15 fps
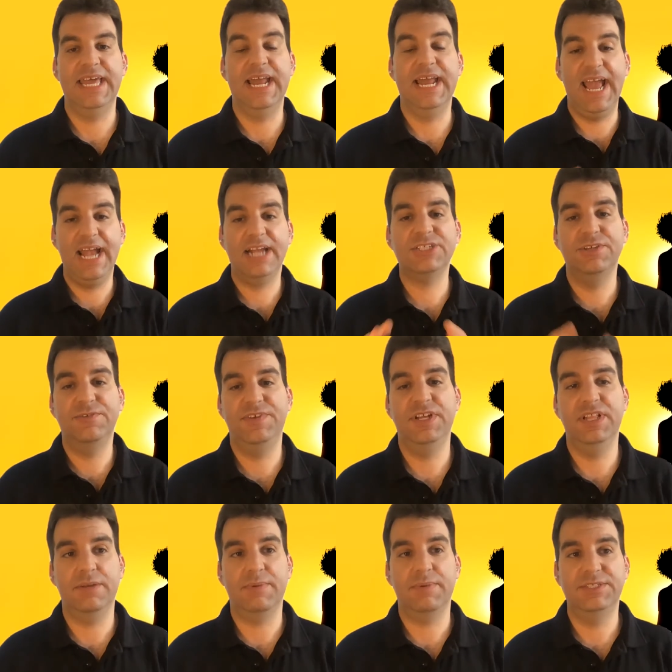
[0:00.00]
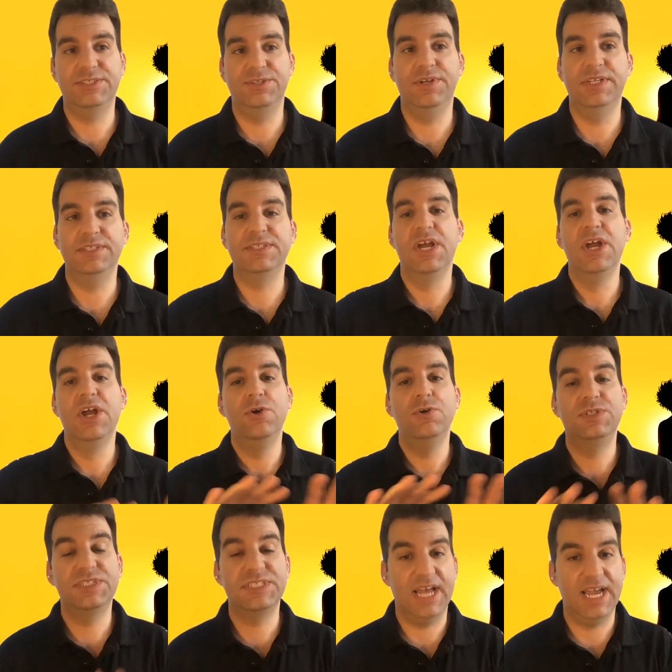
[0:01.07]
And I actually feel like my students who
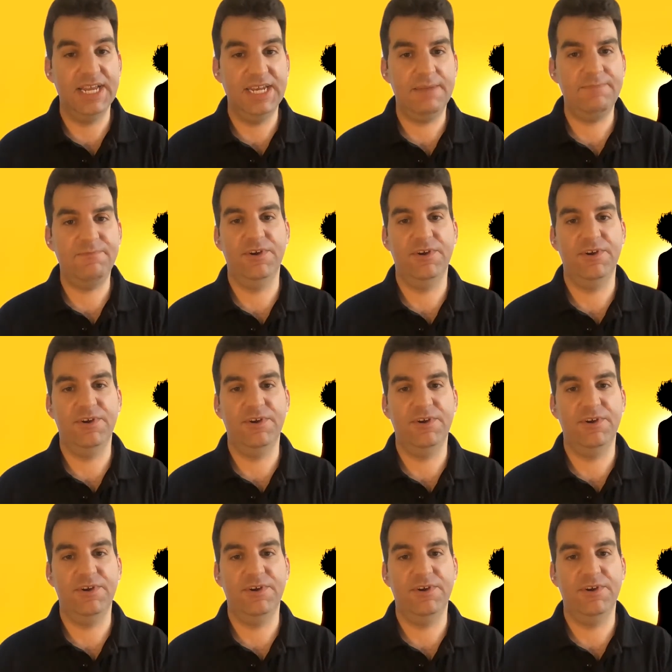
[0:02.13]
signed up